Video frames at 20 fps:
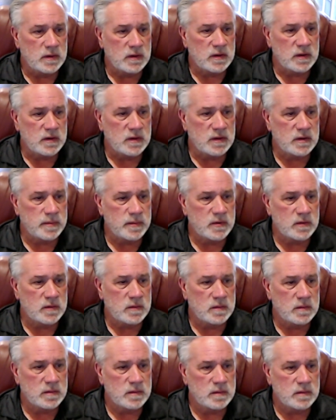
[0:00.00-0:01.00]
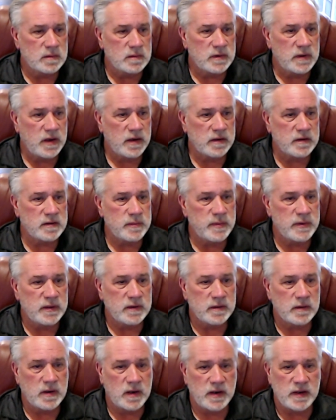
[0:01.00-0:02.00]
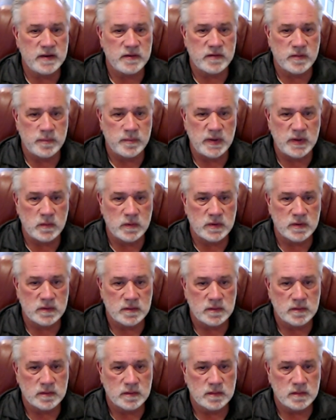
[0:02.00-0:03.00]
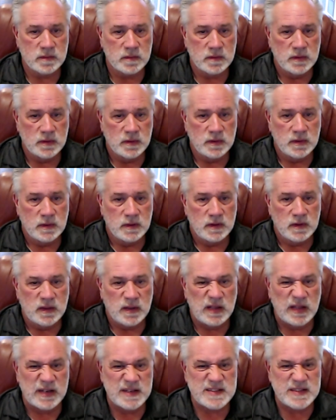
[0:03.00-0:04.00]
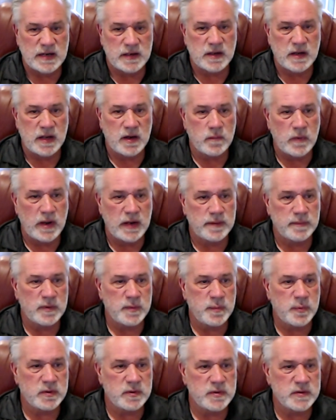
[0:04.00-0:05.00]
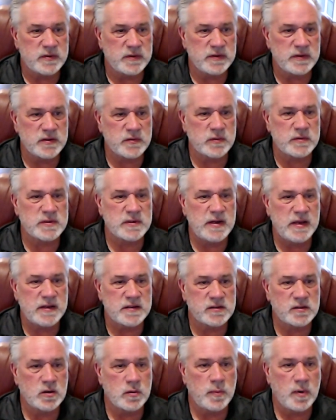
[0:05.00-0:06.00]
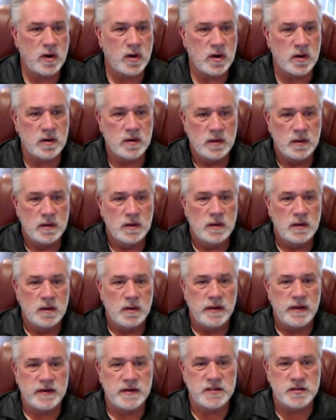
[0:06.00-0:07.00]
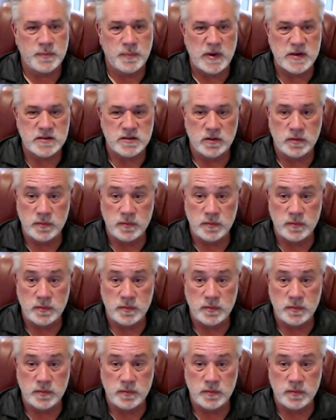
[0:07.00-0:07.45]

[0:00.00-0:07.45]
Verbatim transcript: Come on, talk to me. All right, that's a big one. Like I said, I kind of randomly put this in. This was an Escobar espresso